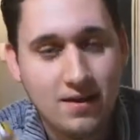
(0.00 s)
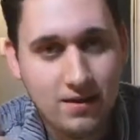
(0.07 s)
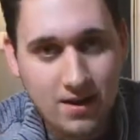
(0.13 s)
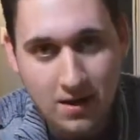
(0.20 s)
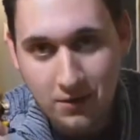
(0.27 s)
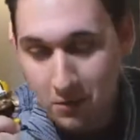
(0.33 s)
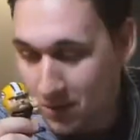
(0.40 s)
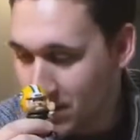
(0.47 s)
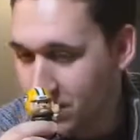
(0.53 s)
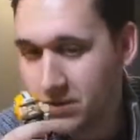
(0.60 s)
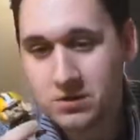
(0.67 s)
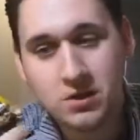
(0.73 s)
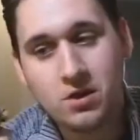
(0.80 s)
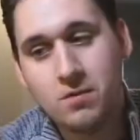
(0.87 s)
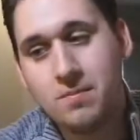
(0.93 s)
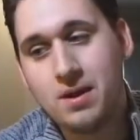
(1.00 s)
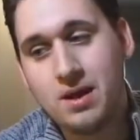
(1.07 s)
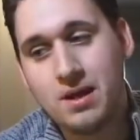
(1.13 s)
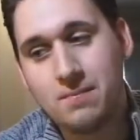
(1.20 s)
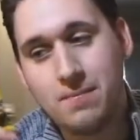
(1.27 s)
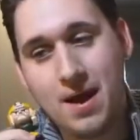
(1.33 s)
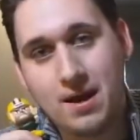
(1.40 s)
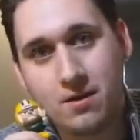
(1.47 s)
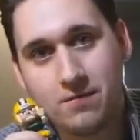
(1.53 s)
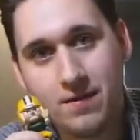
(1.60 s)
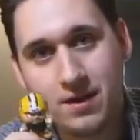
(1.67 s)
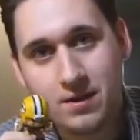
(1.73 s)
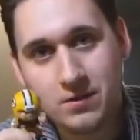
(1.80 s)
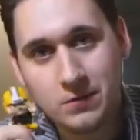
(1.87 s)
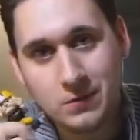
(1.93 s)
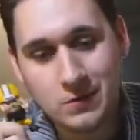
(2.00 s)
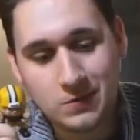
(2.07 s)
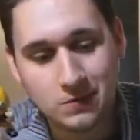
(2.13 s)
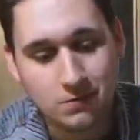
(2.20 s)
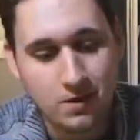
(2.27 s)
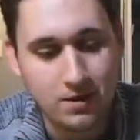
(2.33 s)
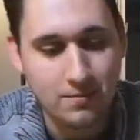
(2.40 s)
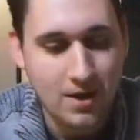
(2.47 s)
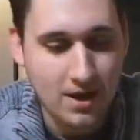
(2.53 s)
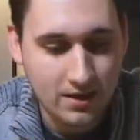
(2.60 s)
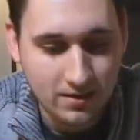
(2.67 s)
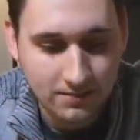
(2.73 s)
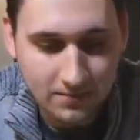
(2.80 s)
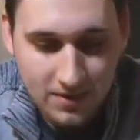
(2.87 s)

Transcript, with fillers: Another one of those little mini Packer figures. This is running back.